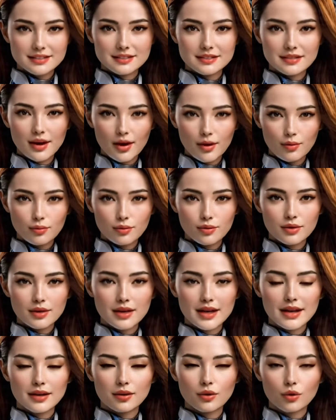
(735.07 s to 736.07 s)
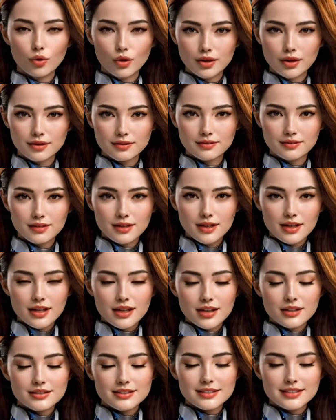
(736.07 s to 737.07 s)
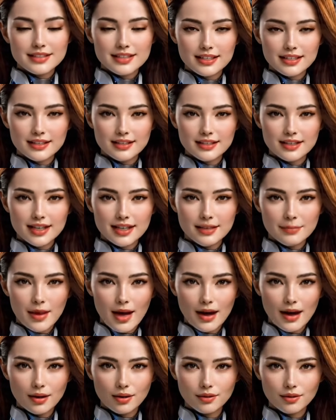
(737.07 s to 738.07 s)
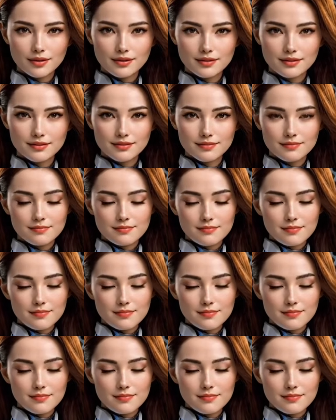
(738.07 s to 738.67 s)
His knight goes back to e8, my bishop eats the other one,